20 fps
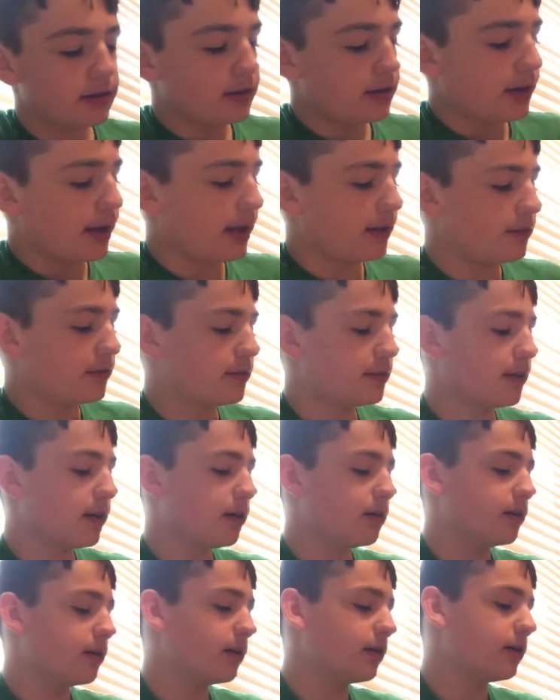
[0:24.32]
And
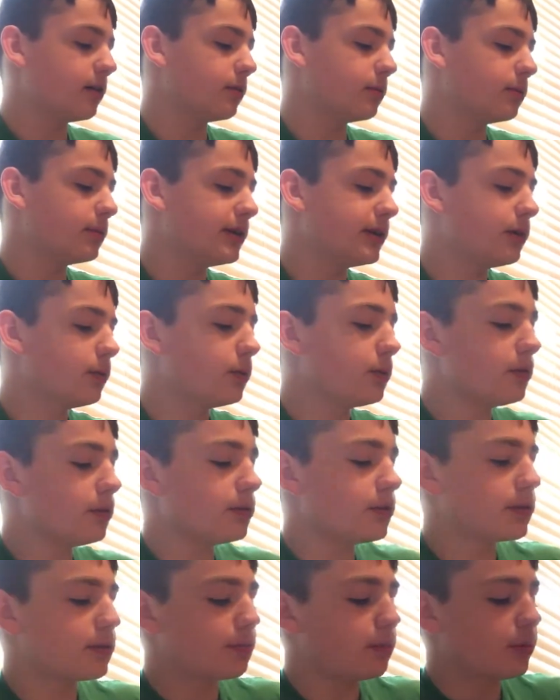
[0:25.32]
so we ordered
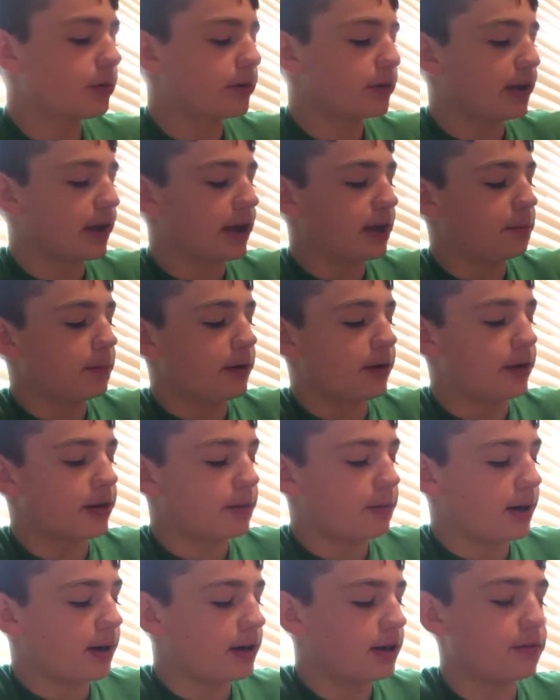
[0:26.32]
this board game. We heard
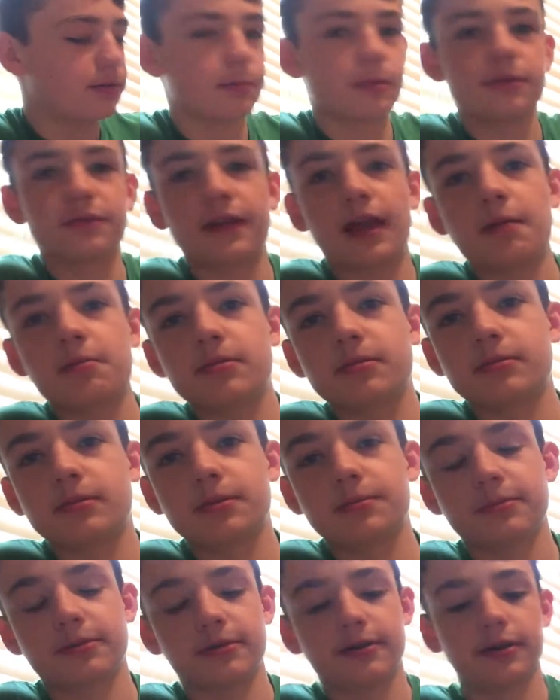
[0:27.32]
about it from a family
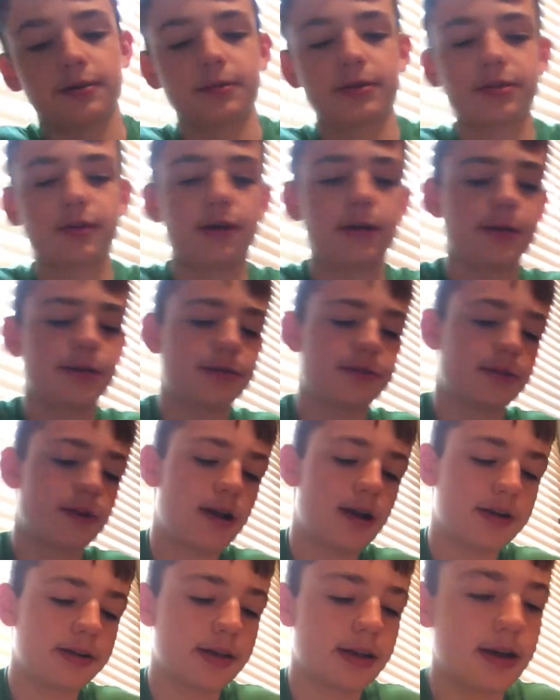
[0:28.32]
member, and we thought we'd
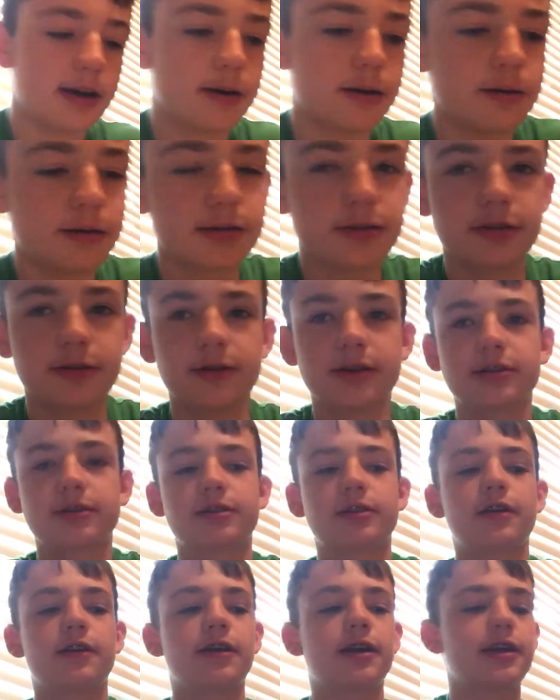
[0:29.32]
try it out. So let's
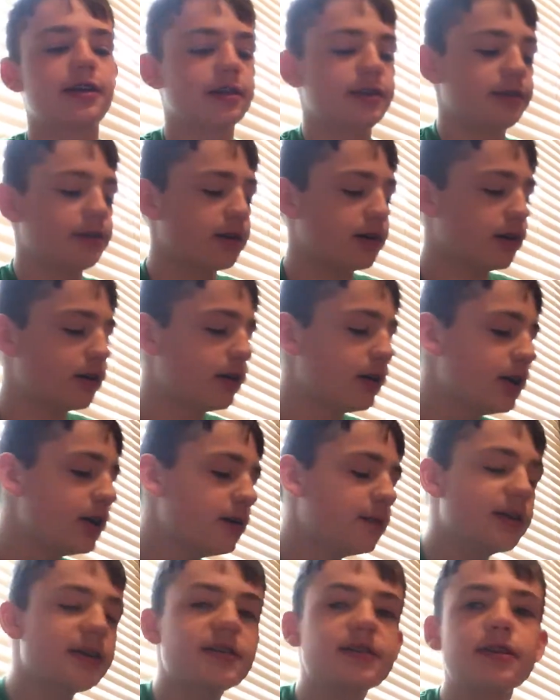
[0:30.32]
go ahead and
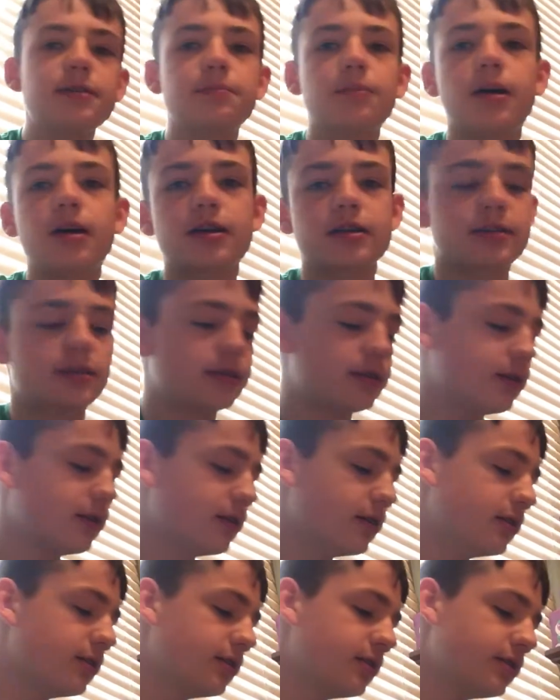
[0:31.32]
let's unbox
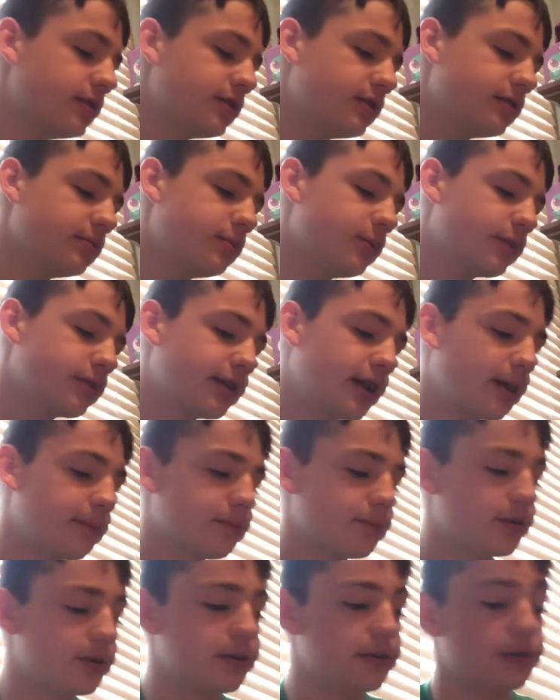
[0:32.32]
the board game
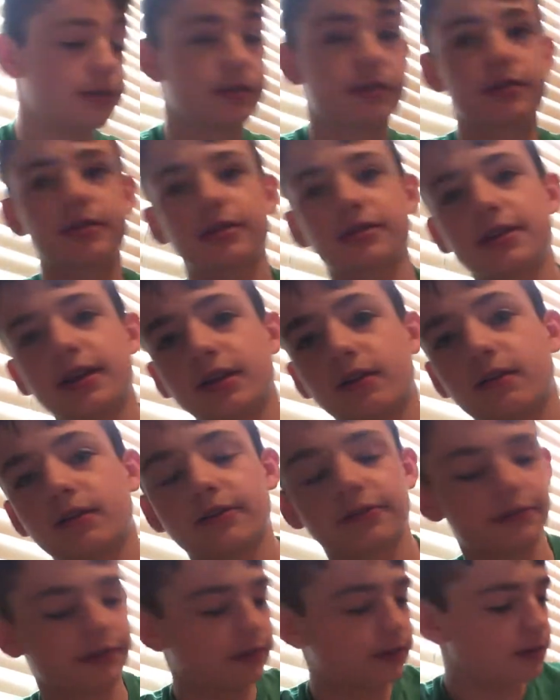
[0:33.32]
first, because it's going to take
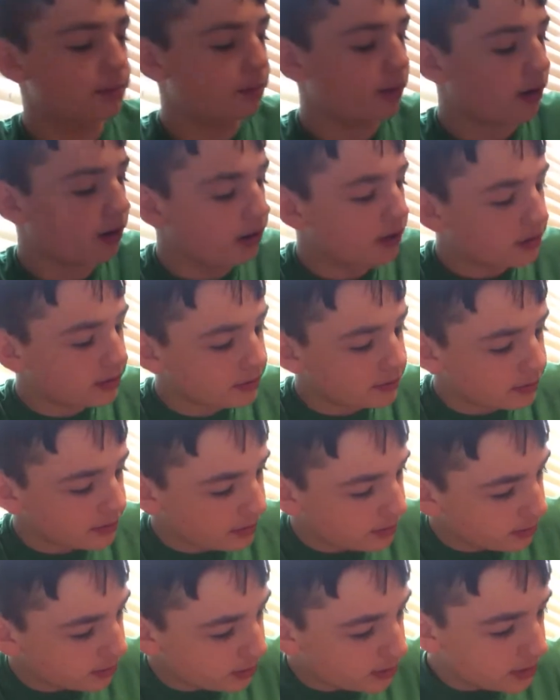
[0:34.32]
longer to unbox.
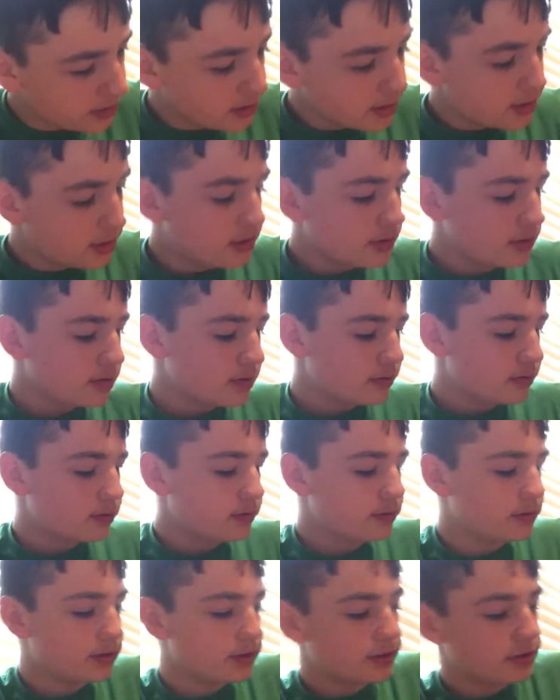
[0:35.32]
So
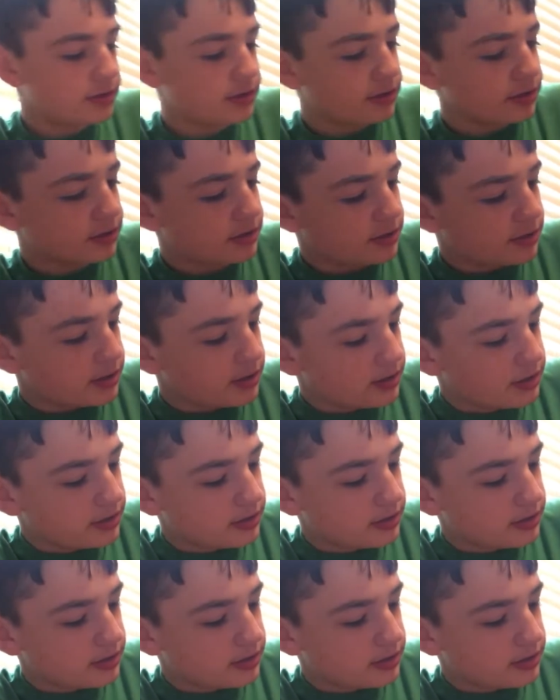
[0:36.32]
let's just...